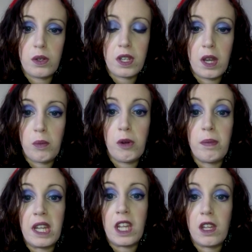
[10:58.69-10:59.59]
time will
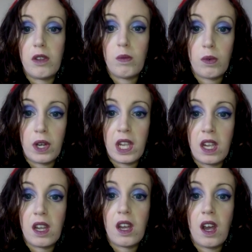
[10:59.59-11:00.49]
be
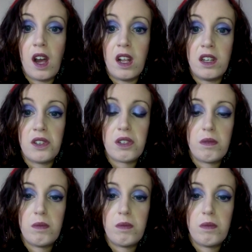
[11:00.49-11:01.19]
running and